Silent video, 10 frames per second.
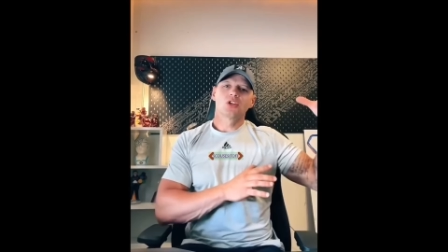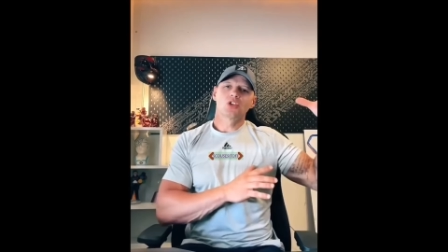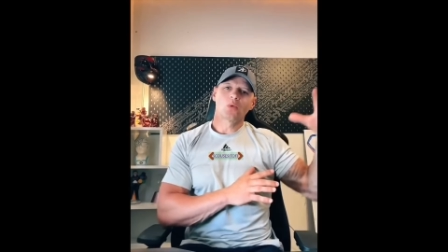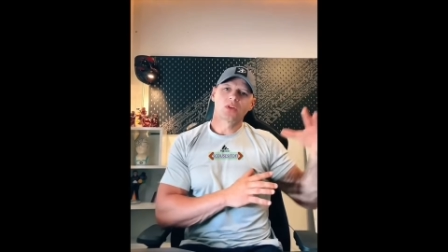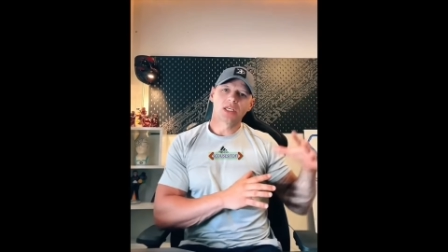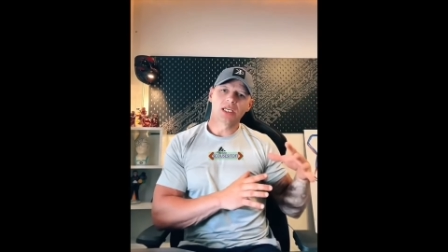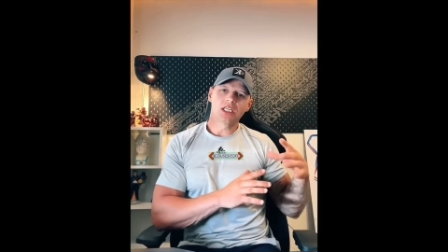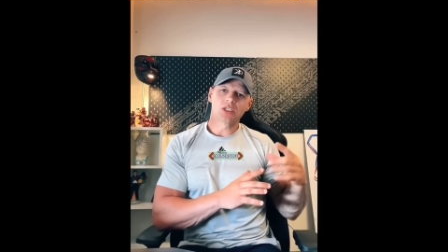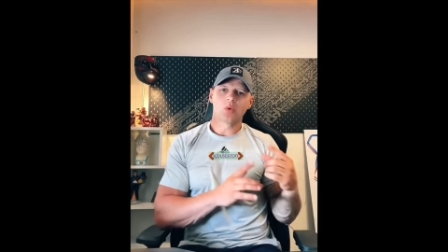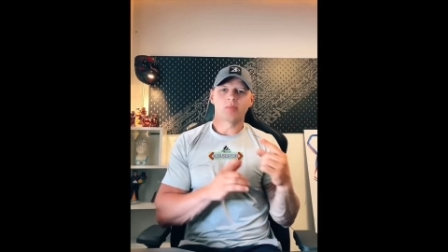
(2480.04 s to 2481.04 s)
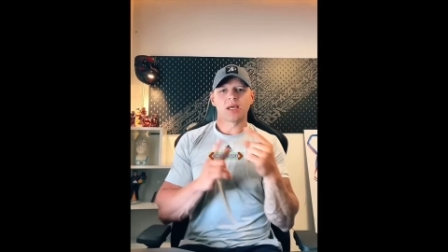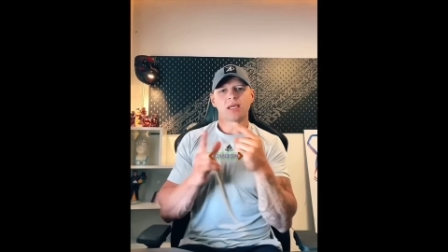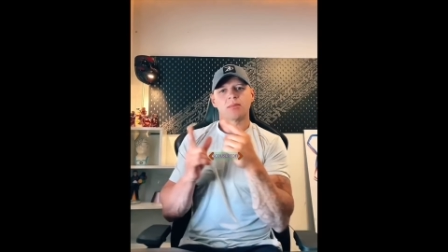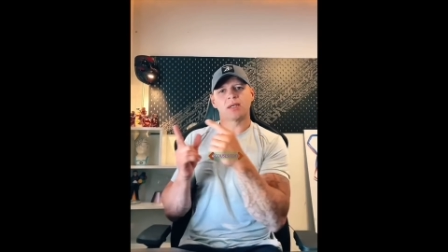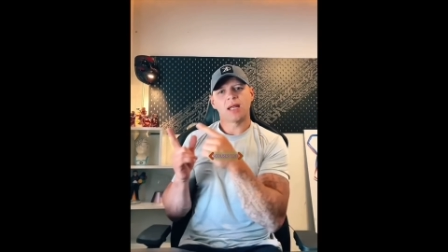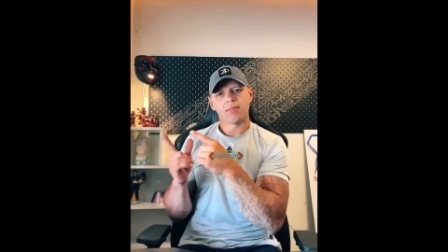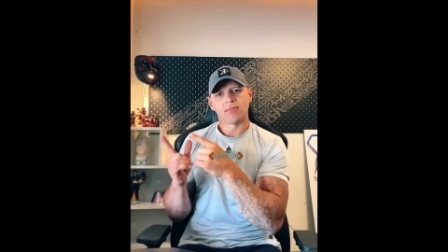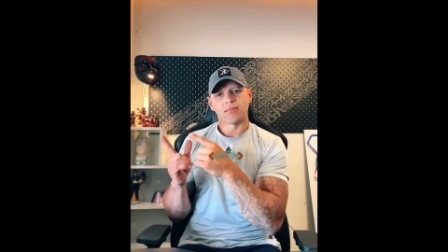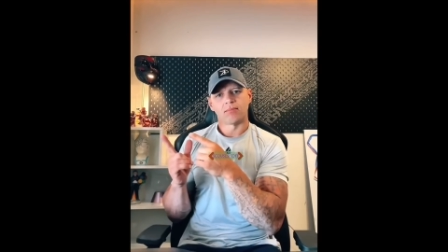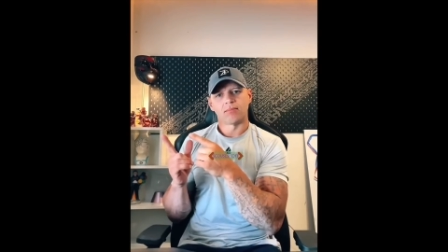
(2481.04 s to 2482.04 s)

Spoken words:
So these were blaming them.